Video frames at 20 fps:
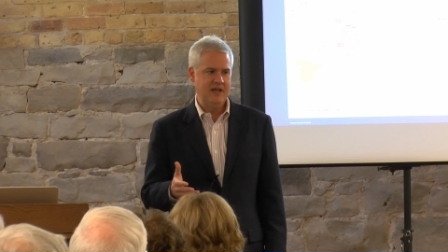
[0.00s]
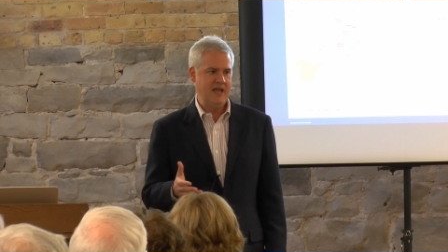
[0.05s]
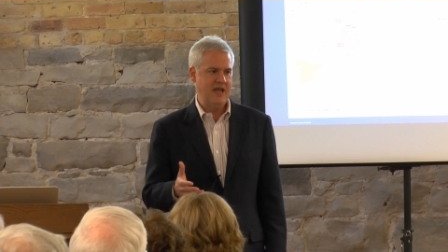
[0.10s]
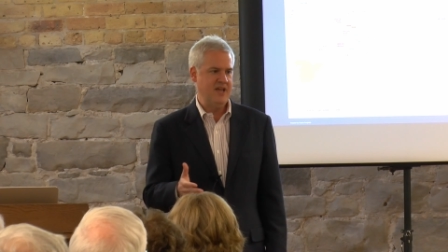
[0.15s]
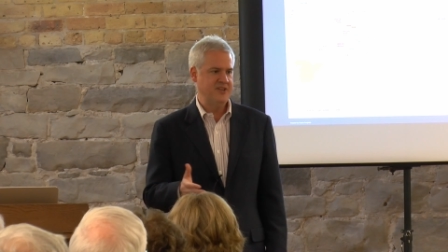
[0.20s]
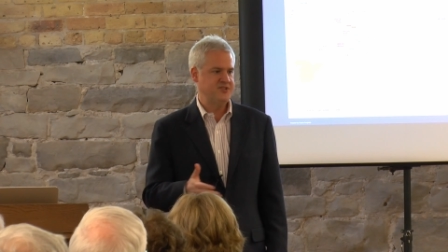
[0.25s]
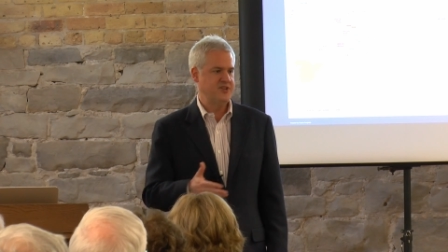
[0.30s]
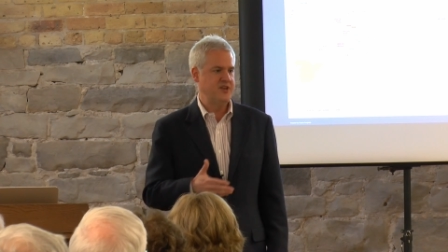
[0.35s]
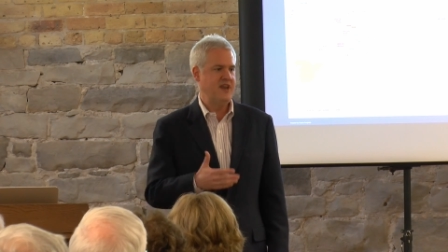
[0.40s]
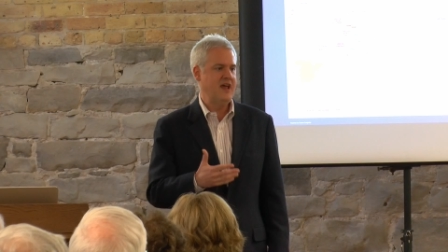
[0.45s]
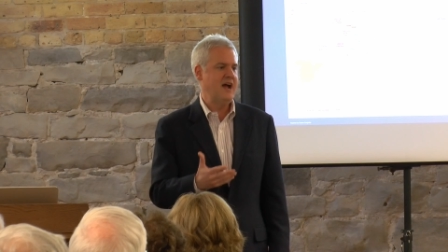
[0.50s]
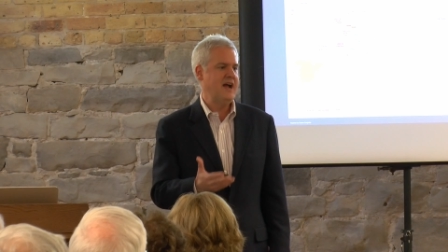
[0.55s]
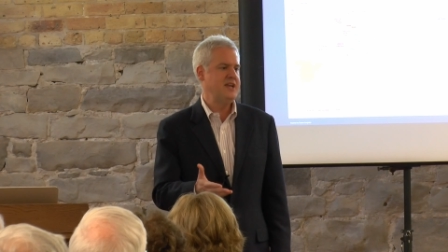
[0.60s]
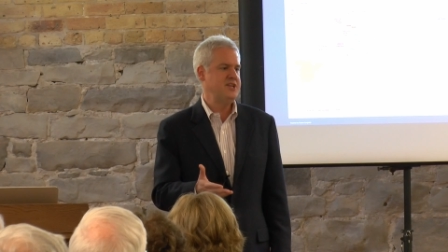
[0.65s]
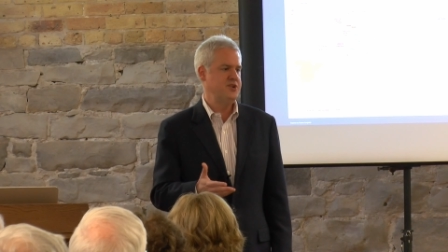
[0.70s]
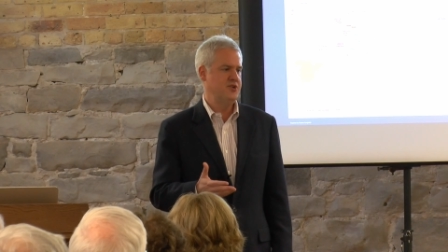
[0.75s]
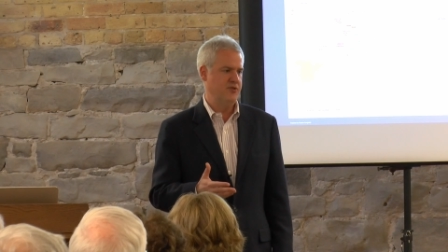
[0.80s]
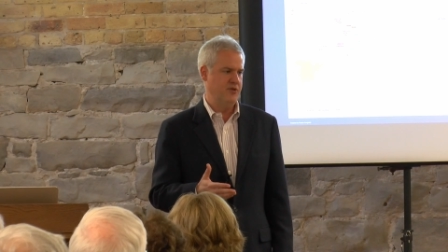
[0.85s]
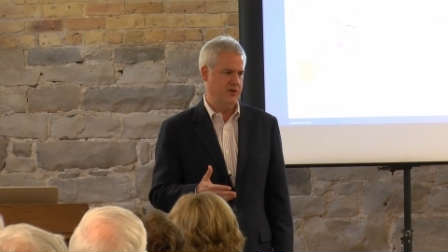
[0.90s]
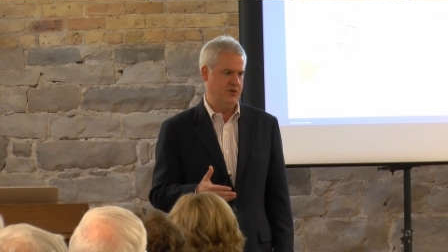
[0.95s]
as a nine
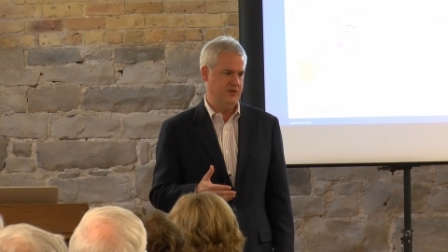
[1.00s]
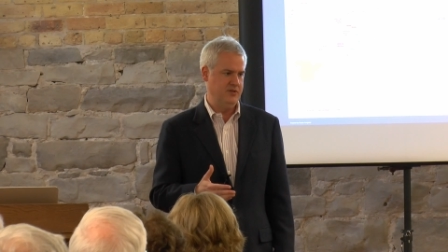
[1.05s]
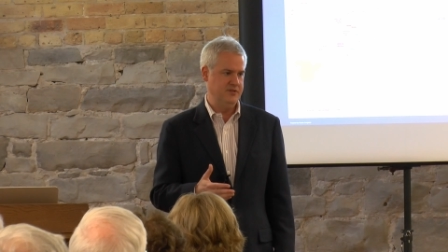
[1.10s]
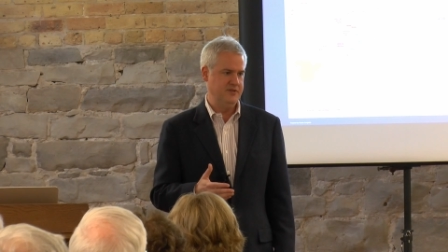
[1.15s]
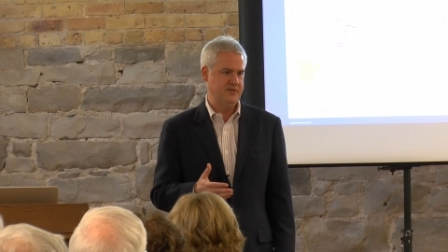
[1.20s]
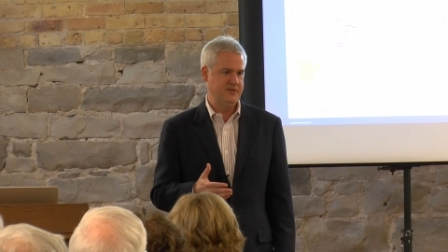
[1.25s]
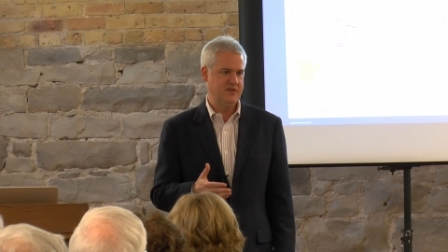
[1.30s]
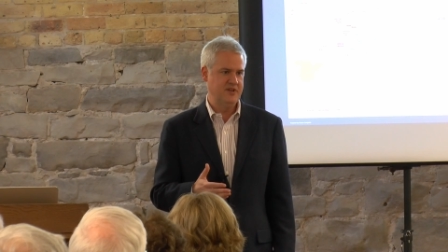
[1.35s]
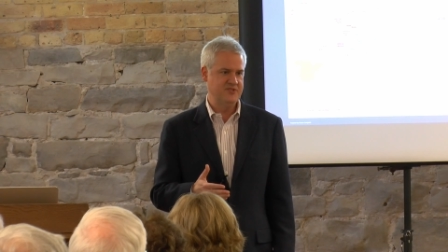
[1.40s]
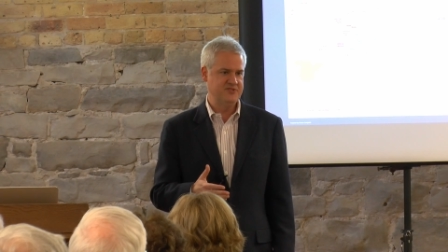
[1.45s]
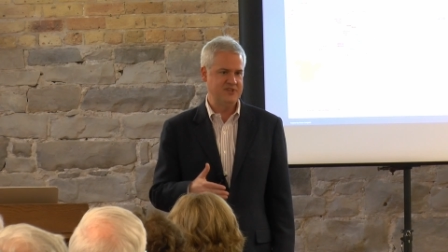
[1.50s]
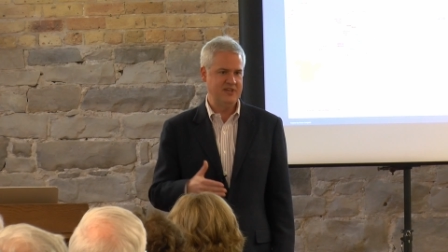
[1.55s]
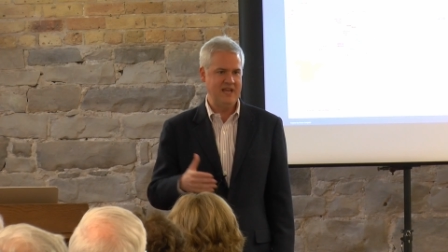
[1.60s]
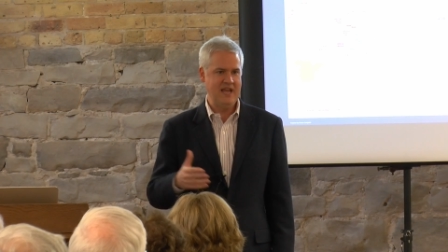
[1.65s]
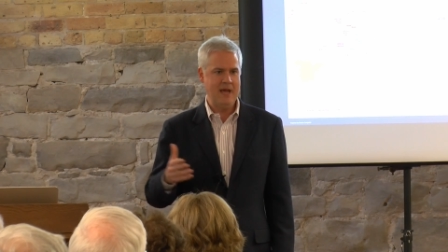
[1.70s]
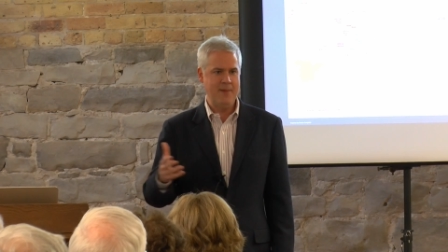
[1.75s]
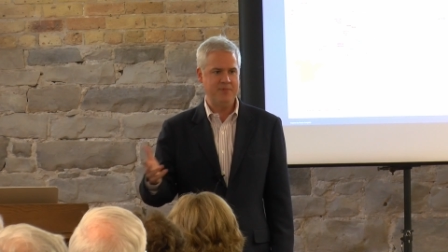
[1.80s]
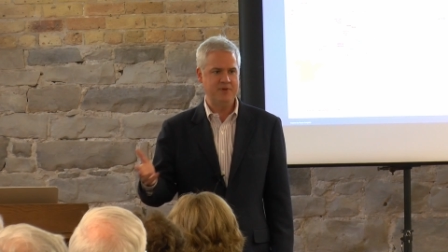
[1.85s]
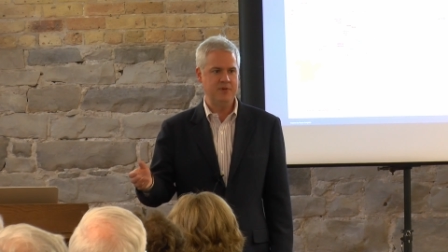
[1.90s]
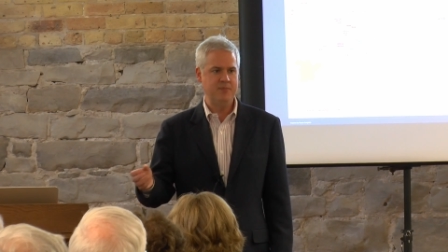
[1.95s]
year old because he
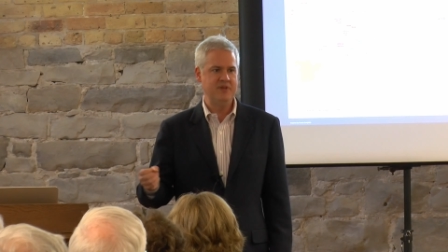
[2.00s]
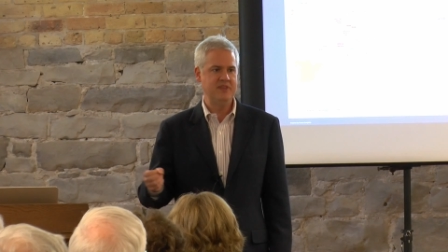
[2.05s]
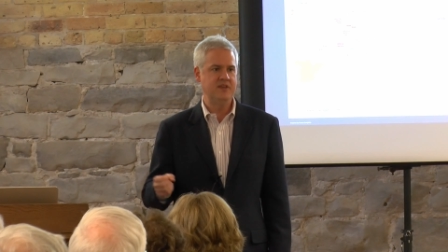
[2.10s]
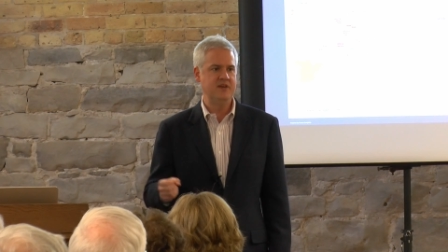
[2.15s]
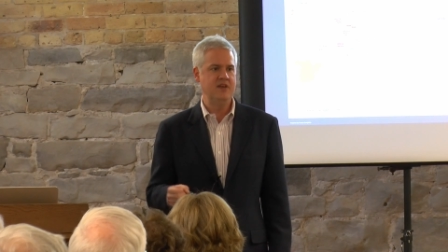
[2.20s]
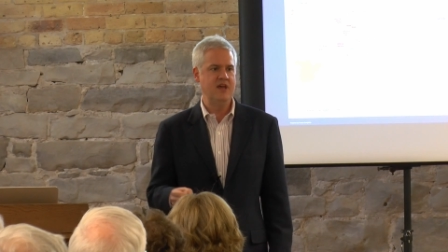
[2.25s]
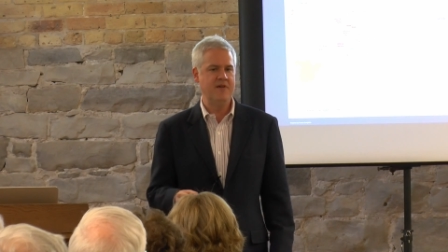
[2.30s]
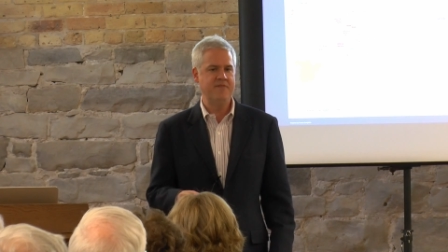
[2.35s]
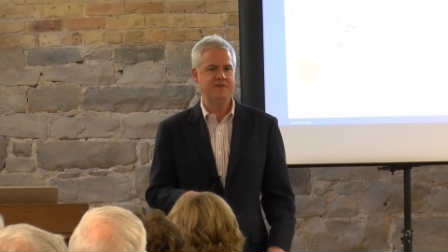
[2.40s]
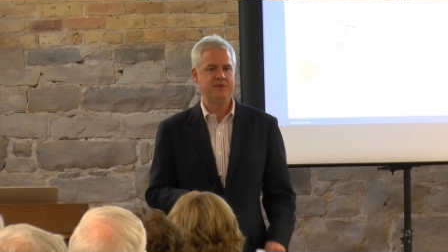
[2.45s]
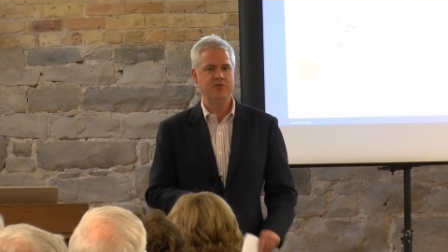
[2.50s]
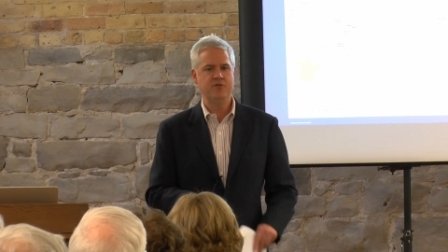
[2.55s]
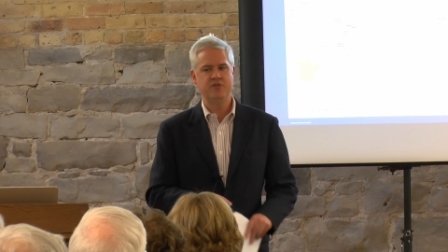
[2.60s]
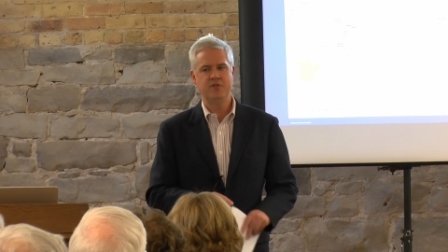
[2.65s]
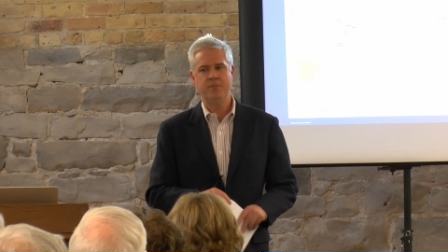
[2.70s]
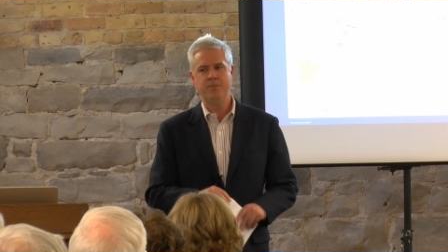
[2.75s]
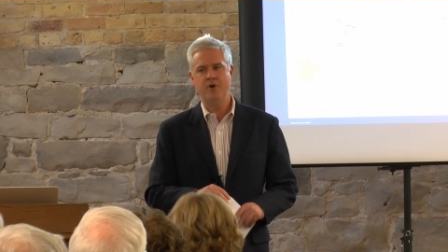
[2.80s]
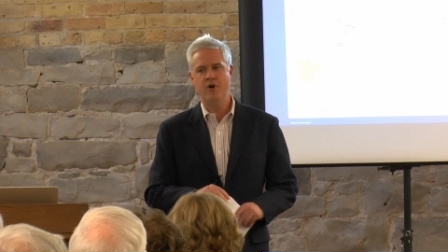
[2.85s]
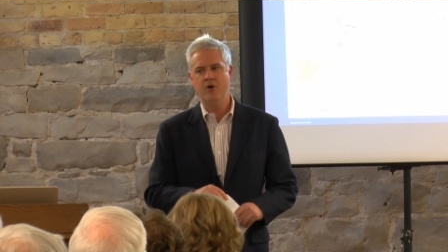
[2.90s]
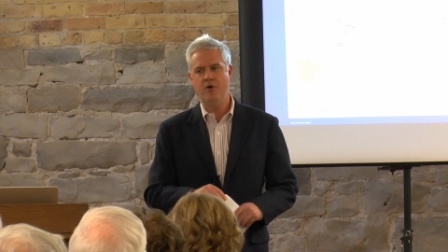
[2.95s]
happened to be the nephew of
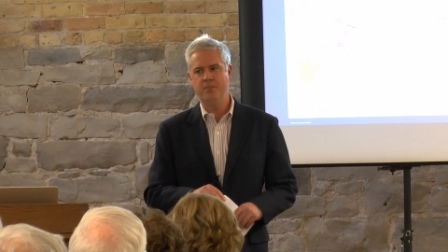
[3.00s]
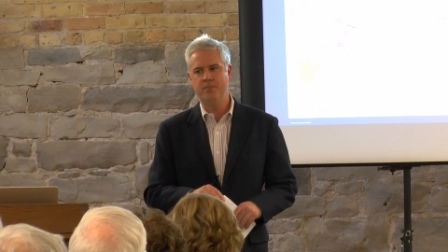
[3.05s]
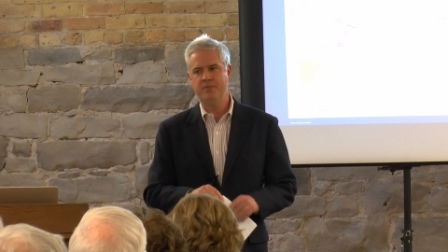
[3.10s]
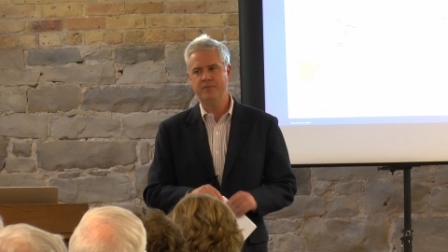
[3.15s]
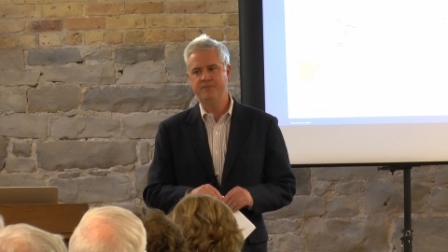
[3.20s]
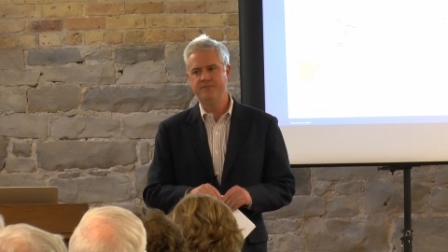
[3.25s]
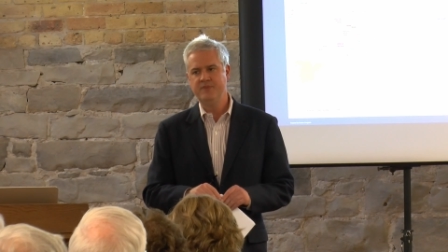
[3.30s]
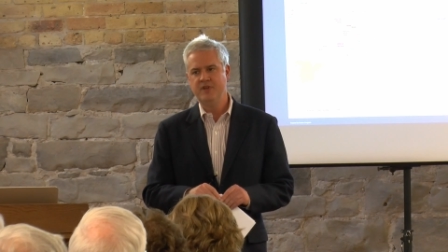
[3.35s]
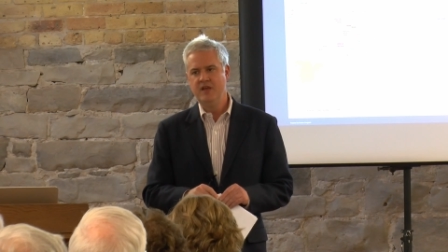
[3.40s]
the Pope